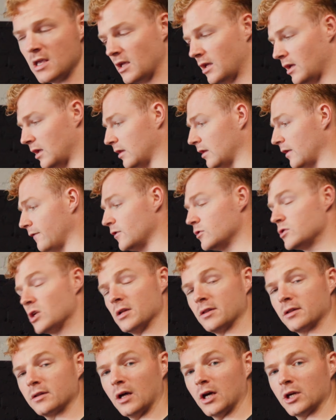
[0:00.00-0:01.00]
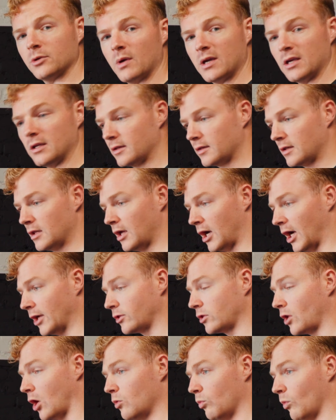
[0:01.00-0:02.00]
is if you turn sideways, I
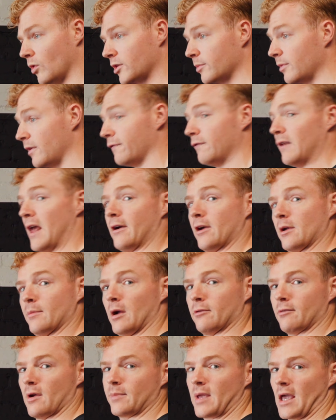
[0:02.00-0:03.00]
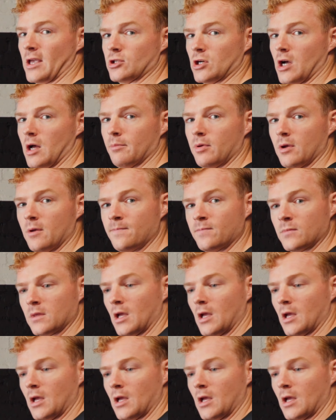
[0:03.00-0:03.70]
don't want to be flaring my rib cage up.